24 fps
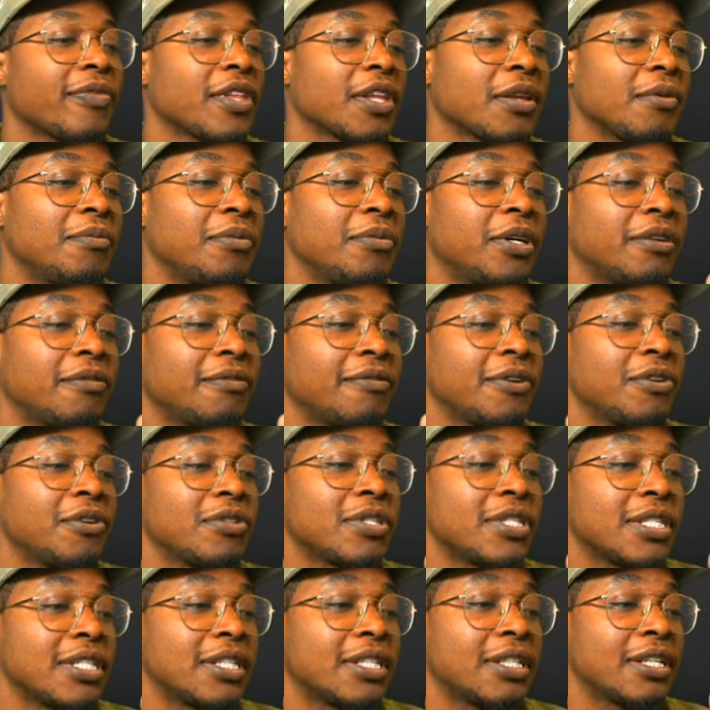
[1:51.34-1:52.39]
But
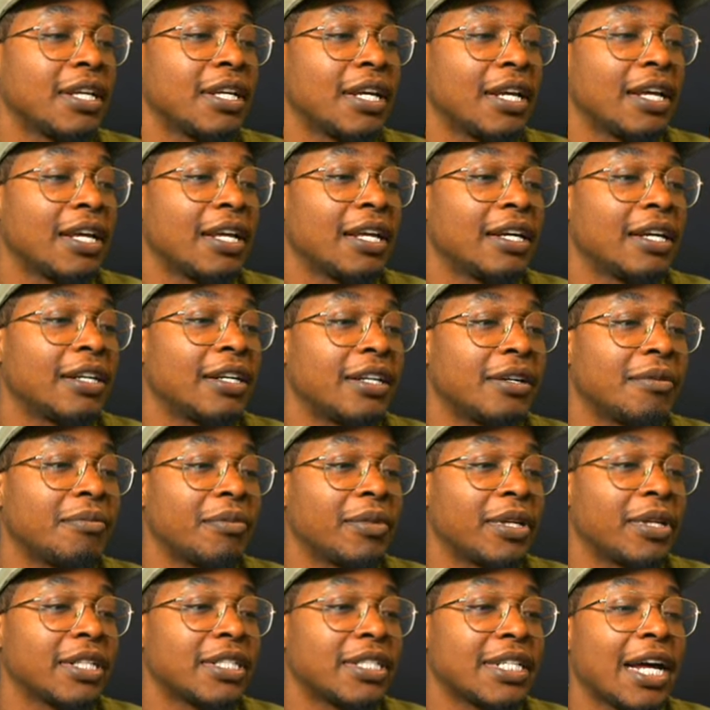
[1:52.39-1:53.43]
Filson, uh,
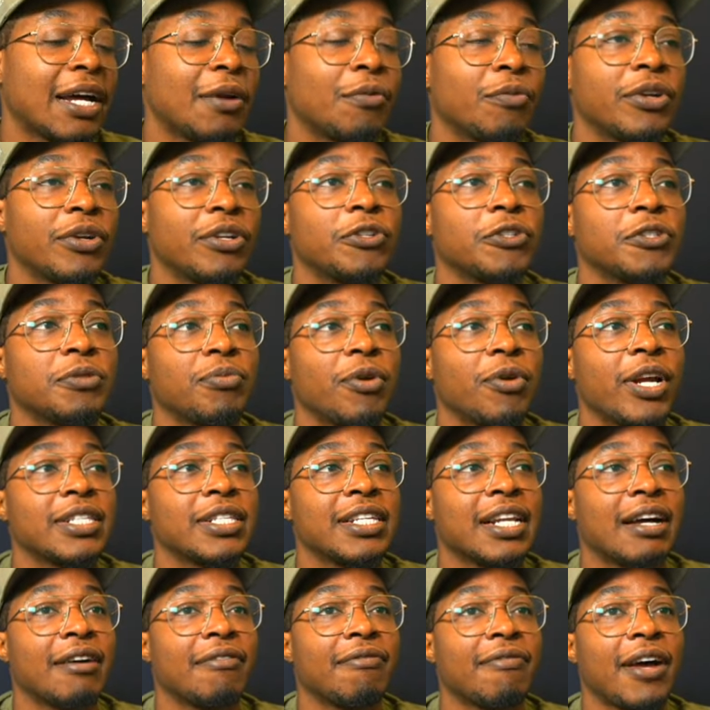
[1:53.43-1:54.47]
it's not one of those brands
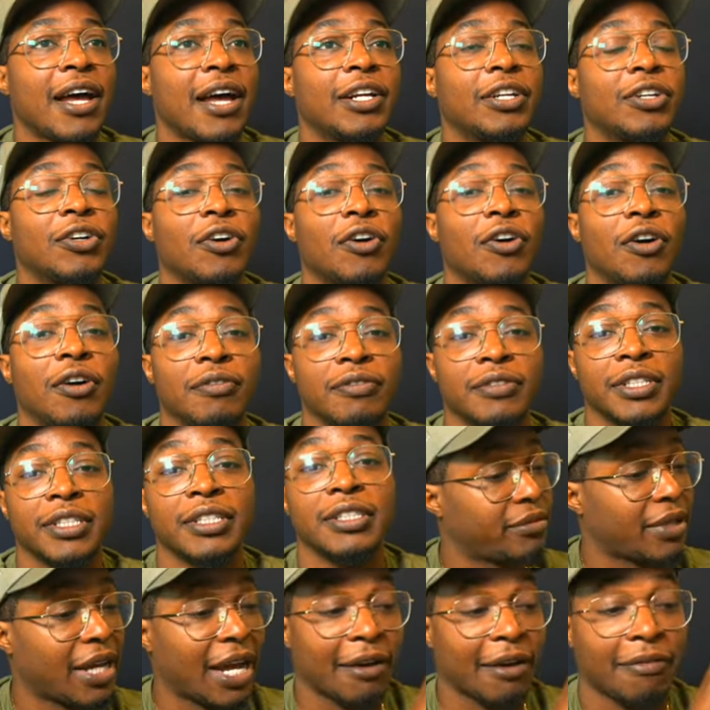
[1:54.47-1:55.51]
that I find
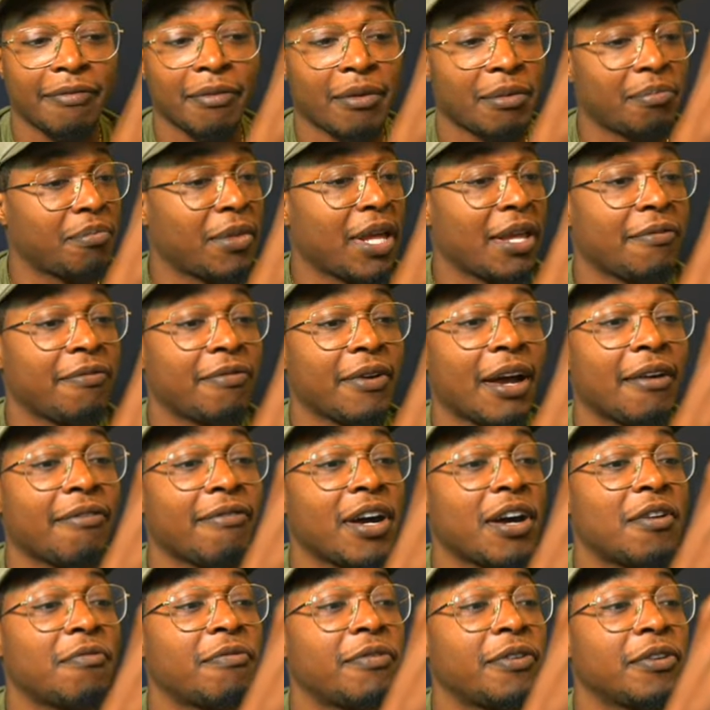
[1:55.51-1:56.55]
often. I, may, I
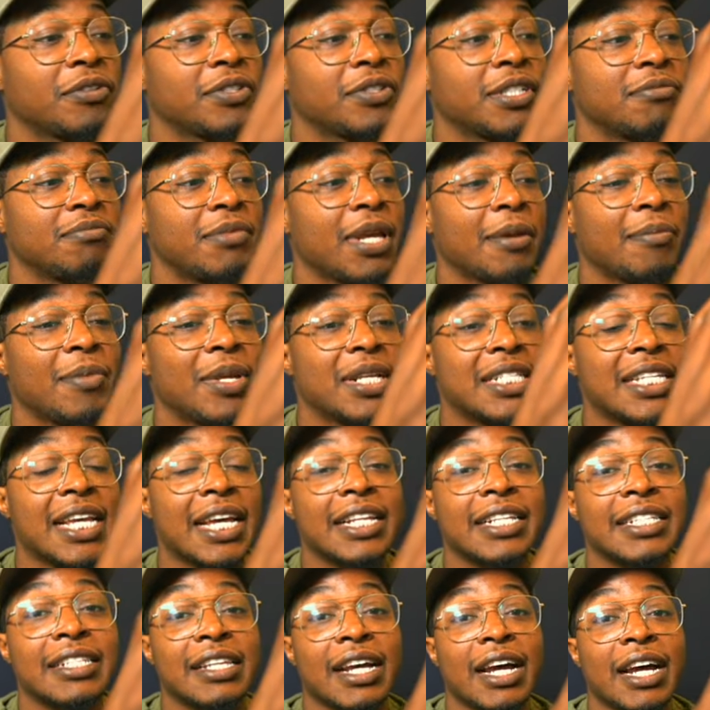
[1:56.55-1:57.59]
found Filson maybe
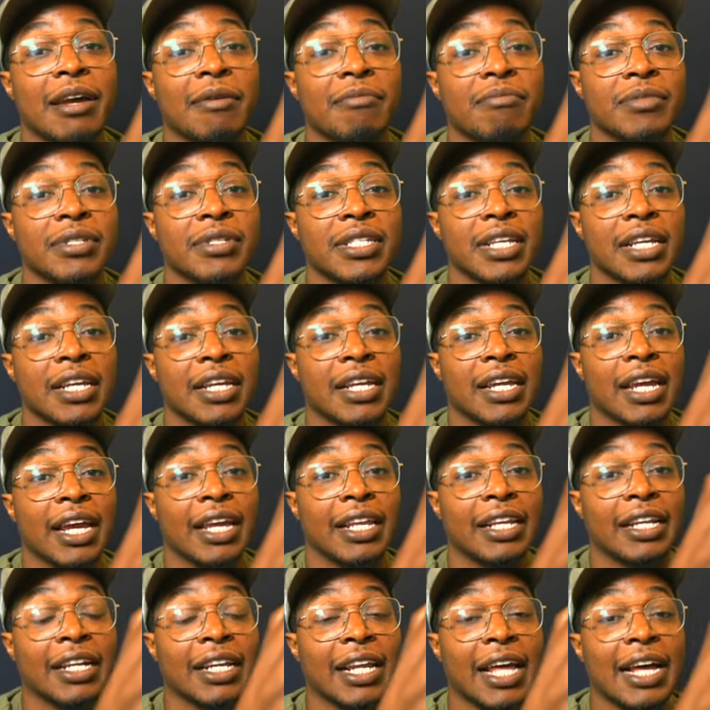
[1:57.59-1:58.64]
ten times
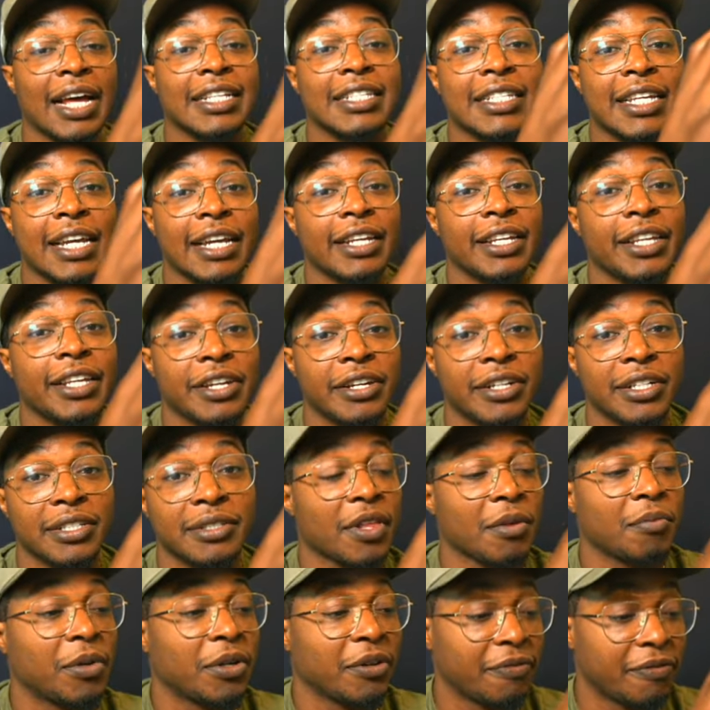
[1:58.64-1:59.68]
in the last ten years.
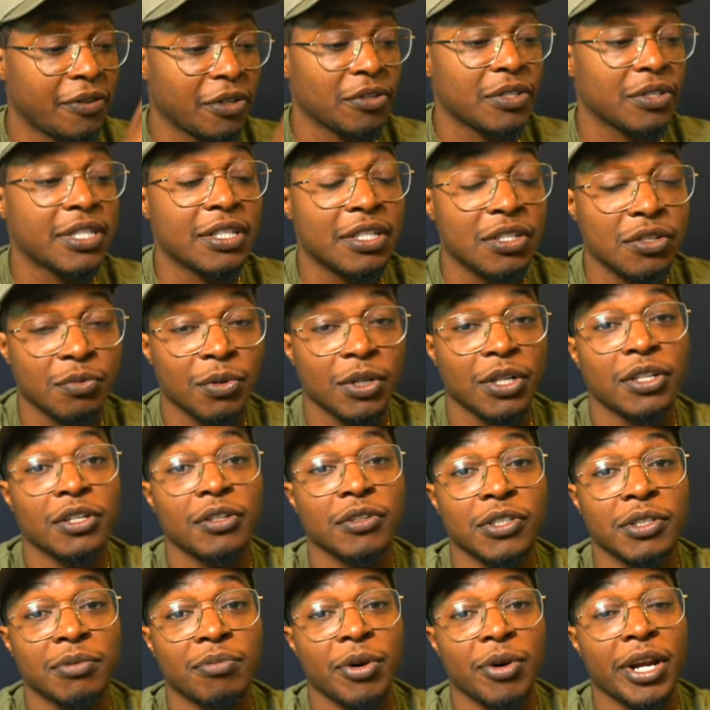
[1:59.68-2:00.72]
But Filson is one of
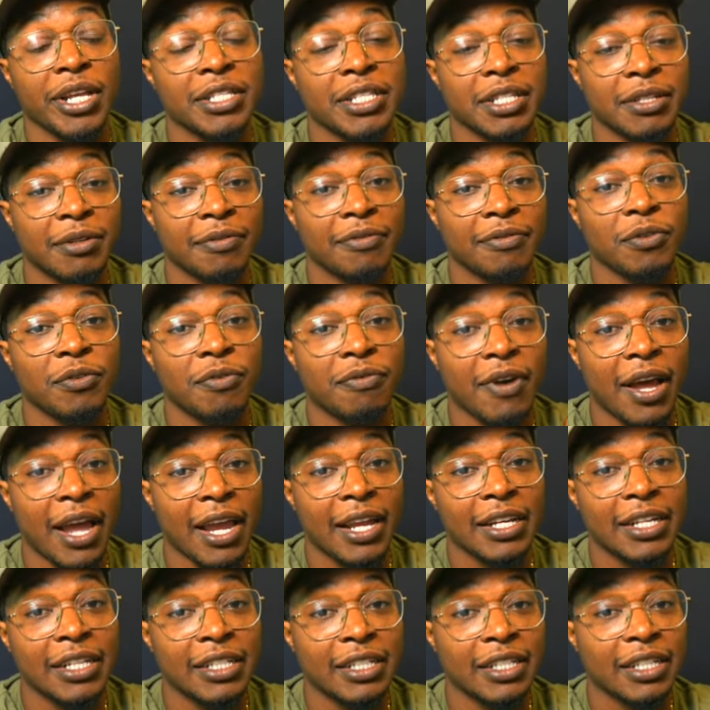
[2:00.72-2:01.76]
those brands that if you
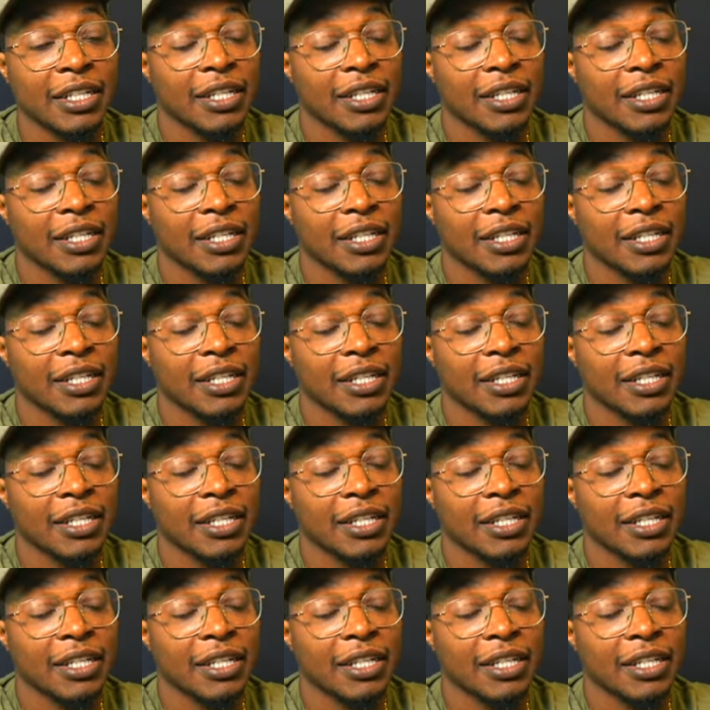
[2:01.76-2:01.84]
find it,